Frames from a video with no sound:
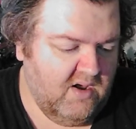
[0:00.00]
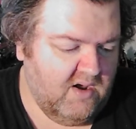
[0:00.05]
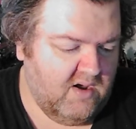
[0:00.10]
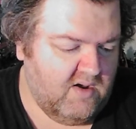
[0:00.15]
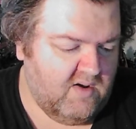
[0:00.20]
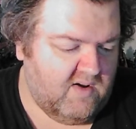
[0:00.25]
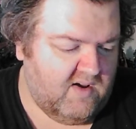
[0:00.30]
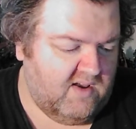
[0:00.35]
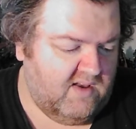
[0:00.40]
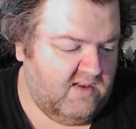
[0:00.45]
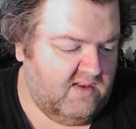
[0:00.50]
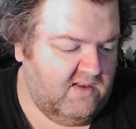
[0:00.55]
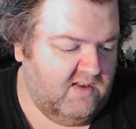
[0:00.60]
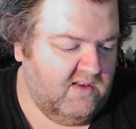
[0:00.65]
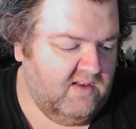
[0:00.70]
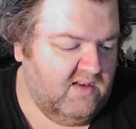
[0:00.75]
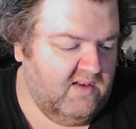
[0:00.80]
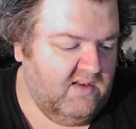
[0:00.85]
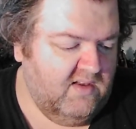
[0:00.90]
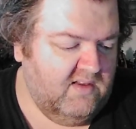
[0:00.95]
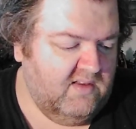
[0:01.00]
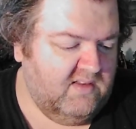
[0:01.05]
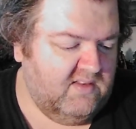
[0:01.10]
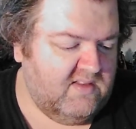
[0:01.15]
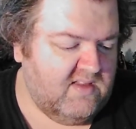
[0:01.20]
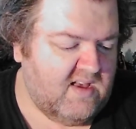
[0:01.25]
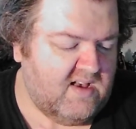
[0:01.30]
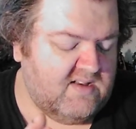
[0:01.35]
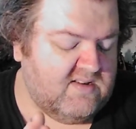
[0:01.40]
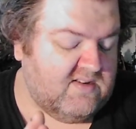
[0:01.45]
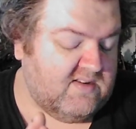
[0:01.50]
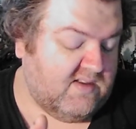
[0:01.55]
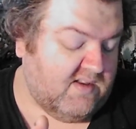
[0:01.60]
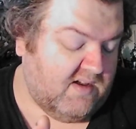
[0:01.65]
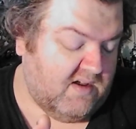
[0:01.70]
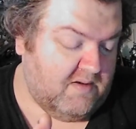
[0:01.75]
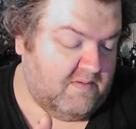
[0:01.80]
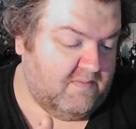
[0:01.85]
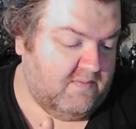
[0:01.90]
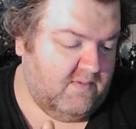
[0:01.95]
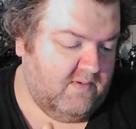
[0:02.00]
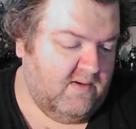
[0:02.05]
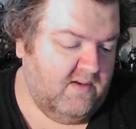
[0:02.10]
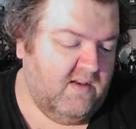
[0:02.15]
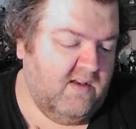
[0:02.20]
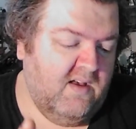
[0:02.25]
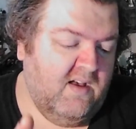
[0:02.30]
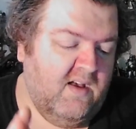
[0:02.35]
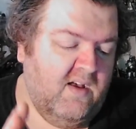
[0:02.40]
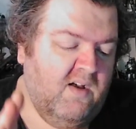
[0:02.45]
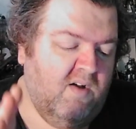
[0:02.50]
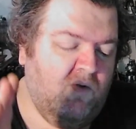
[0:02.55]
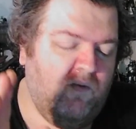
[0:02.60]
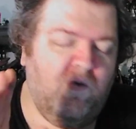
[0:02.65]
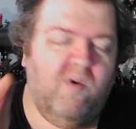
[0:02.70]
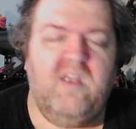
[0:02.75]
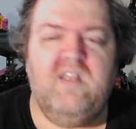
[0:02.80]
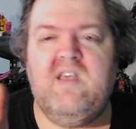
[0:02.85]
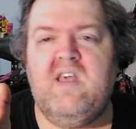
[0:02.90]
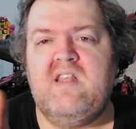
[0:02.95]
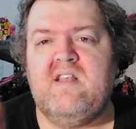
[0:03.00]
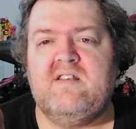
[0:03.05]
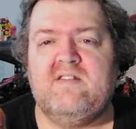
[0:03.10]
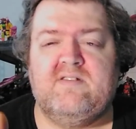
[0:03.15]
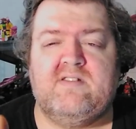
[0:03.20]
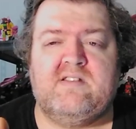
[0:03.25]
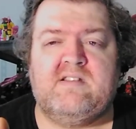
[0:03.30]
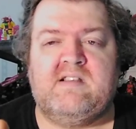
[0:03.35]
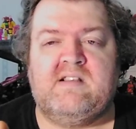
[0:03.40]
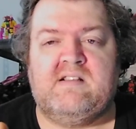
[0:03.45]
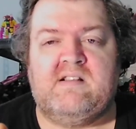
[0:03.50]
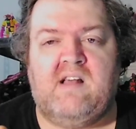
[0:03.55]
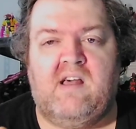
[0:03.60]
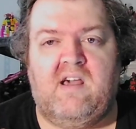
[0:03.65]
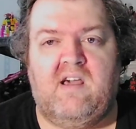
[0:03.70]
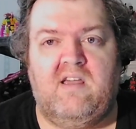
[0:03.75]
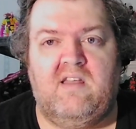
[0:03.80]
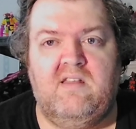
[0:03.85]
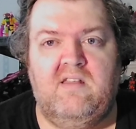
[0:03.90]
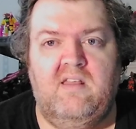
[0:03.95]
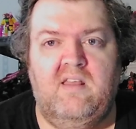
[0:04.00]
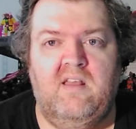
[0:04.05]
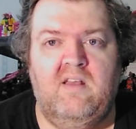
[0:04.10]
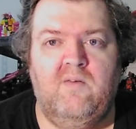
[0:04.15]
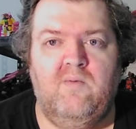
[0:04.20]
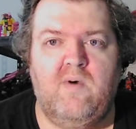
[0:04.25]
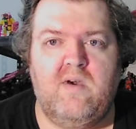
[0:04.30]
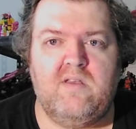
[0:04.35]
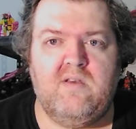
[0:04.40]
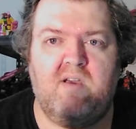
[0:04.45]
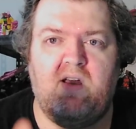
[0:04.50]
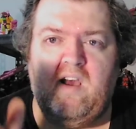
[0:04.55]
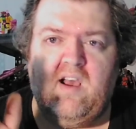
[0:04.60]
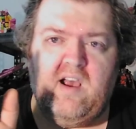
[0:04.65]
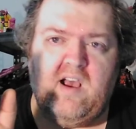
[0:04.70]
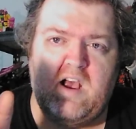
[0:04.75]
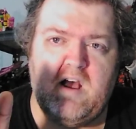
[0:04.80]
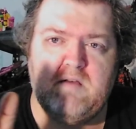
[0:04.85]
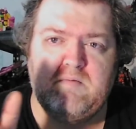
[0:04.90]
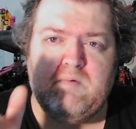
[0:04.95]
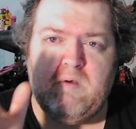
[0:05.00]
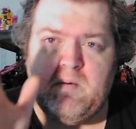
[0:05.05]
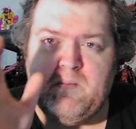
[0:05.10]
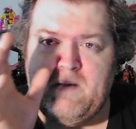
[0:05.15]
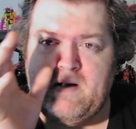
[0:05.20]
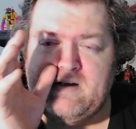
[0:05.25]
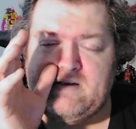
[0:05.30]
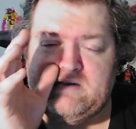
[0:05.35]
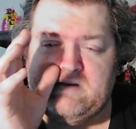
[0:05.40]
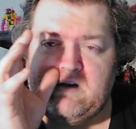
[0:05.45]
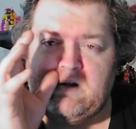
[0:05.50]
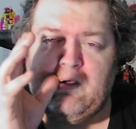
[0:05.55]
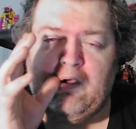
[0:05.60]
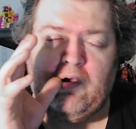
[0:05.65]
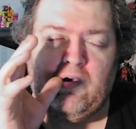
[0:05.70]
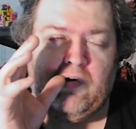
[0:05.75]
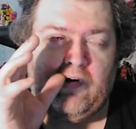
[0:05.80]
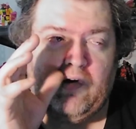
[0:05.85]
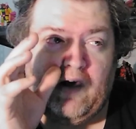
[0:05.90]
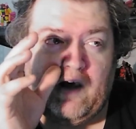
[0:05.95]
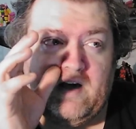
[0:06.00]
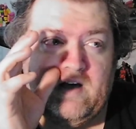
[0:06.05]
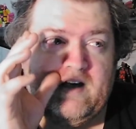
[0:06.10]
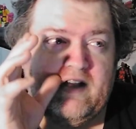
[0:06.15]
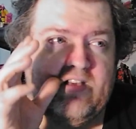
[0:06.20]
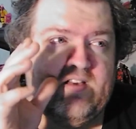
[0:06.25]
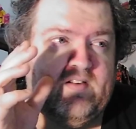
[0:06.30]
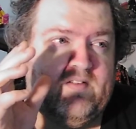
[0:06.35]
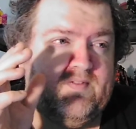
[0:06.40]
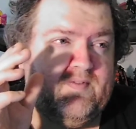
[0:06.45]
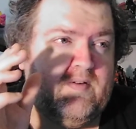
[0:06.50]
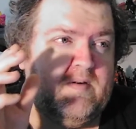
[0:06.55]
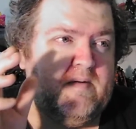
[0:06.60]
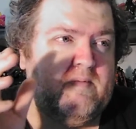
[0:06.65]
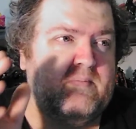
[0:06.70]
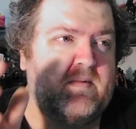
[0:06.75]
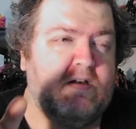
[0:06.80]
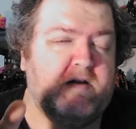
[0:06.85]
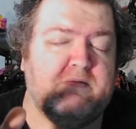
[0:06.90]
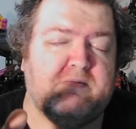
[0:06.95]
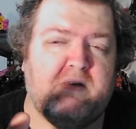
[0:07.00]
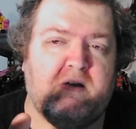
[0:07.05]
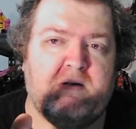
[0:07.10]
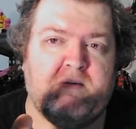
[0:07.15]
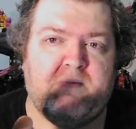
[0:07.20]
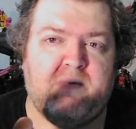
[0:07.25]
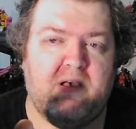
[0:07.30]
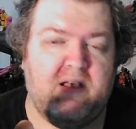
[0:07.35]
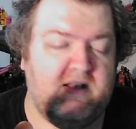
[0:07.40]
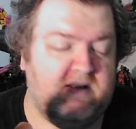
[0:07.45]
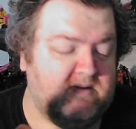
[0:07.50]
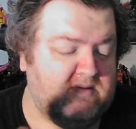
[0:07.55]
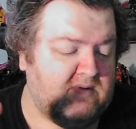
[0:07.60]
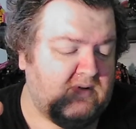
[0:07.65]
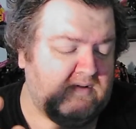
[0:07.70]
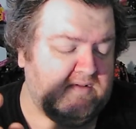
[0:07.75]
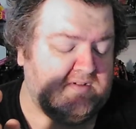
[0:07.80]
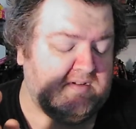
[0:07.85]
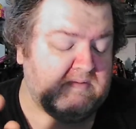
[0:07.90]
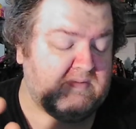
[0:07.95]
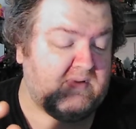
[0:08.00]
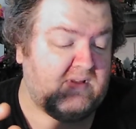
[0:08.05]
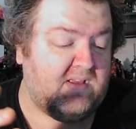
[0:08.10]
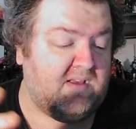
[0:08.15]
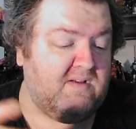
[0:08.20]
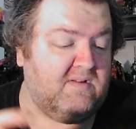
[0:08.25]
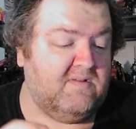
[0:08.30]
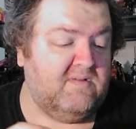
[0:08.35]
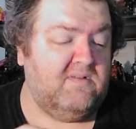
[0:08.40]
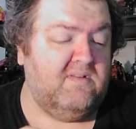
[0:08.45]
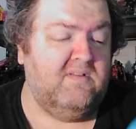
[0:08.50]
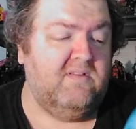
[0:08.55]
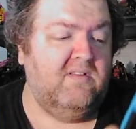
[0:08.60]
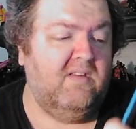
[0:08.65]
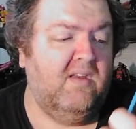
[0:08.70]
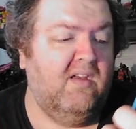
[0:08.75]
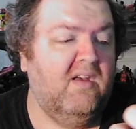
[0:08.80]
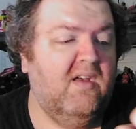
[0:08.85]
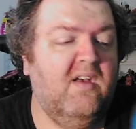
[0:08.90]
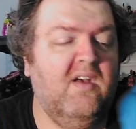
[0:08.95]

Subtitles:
All right, next is we need this in the line. Whether Hasbro makes it or I get it from Make by Mike or somebody else,